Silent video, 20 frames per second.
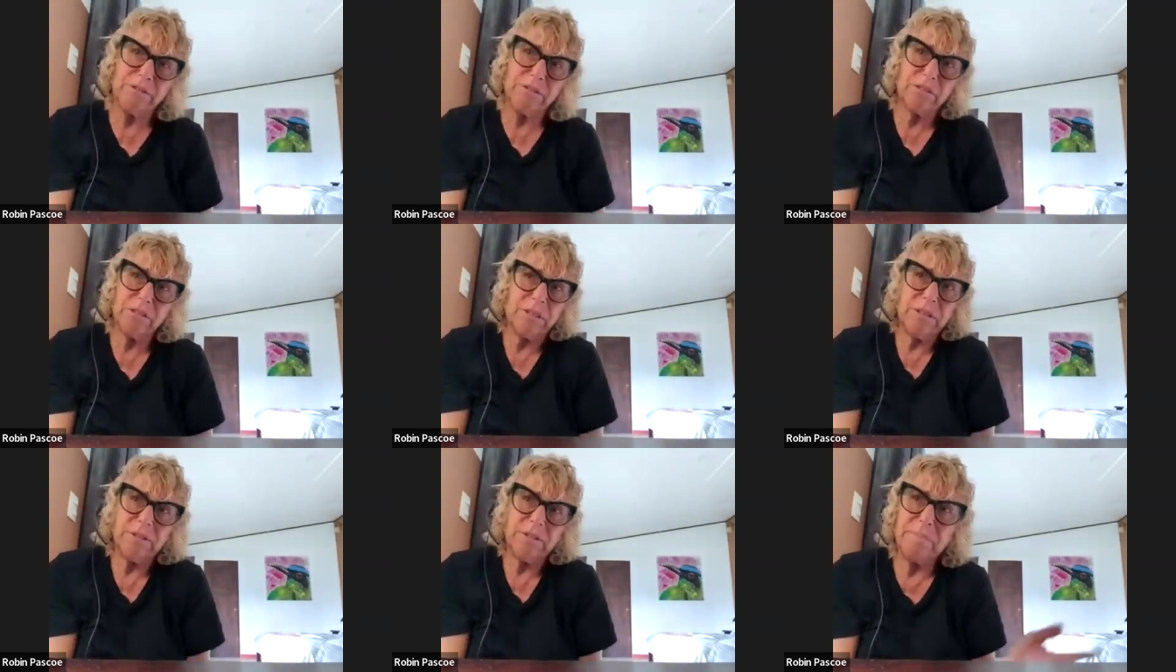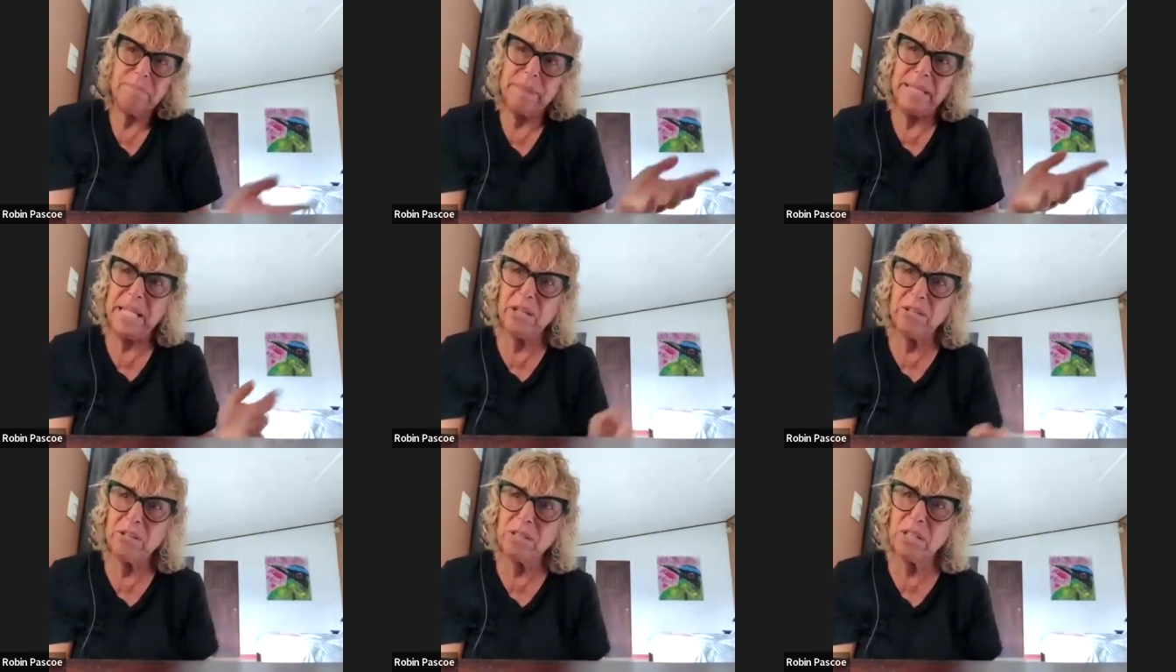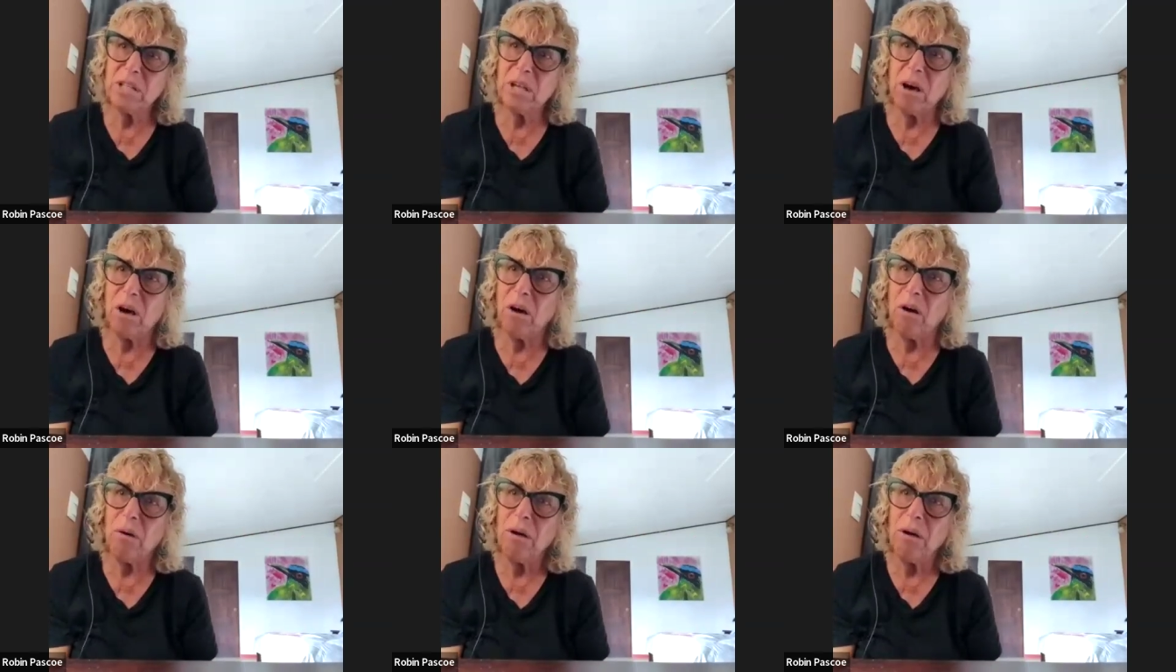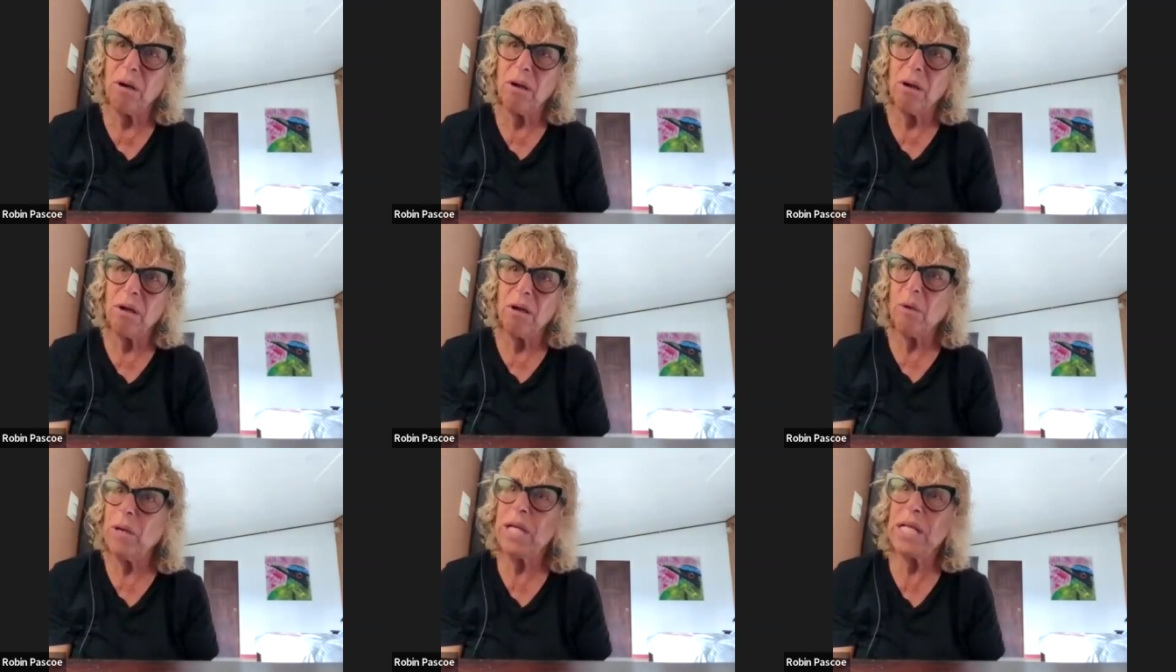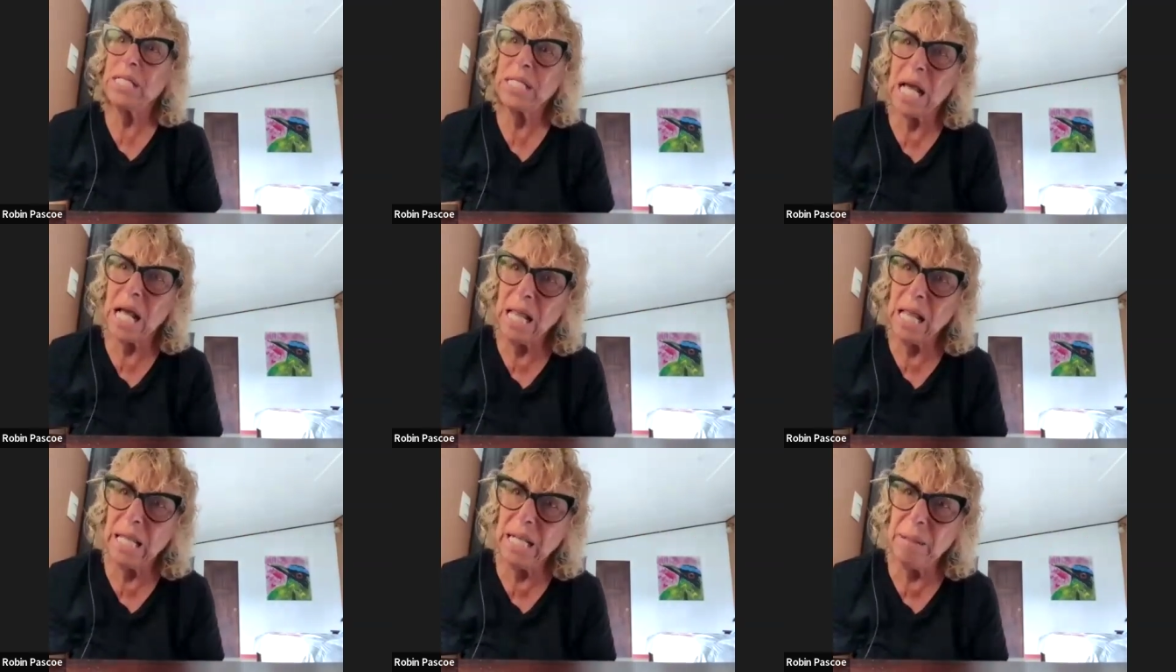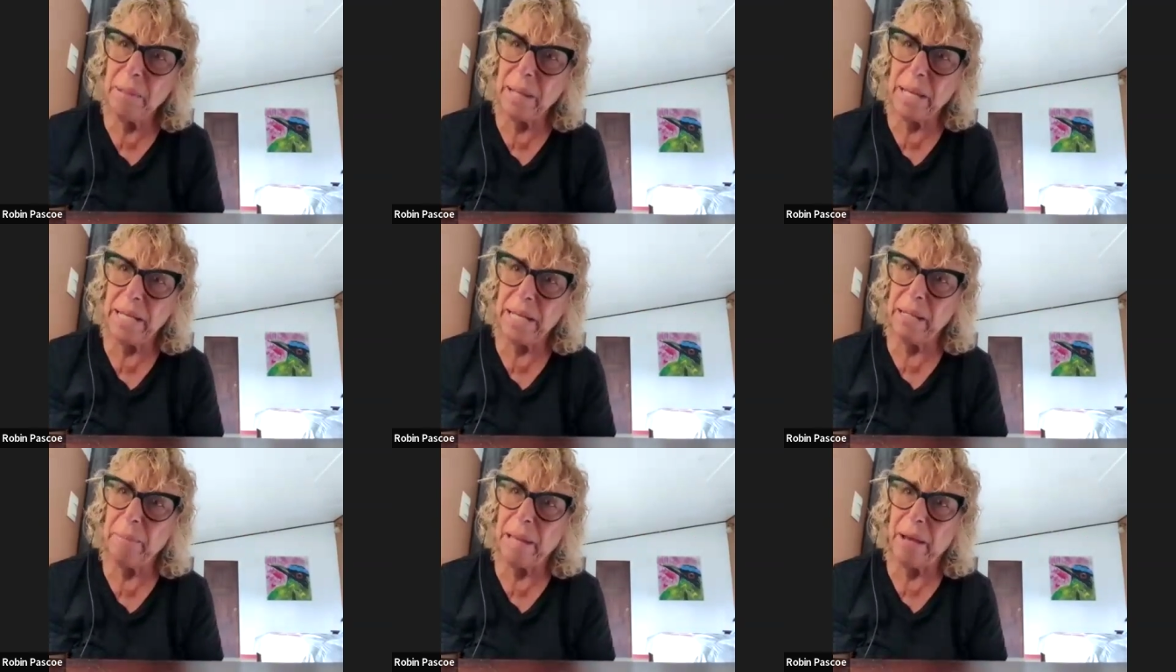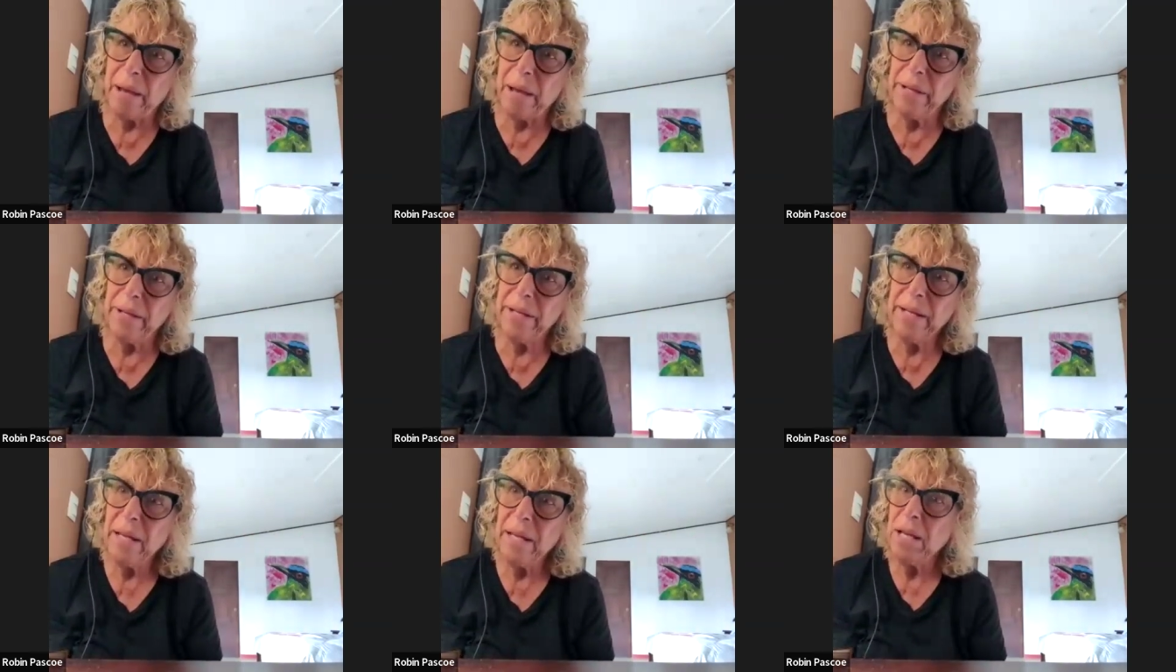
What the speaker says: for years ago, we didn't tell anybody about it.